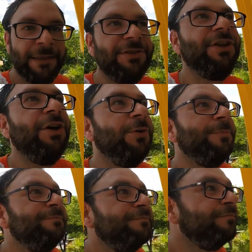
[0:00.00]
So
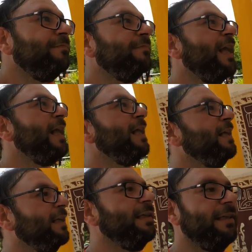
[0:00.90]

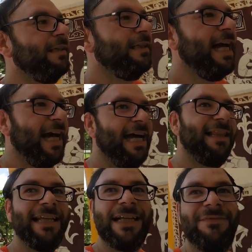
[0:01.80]
yeah, I
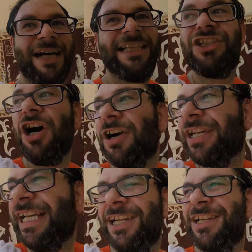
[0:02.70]
think if I talk
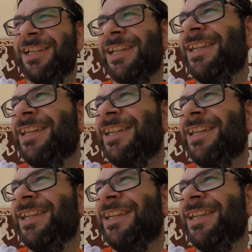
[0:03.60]
here,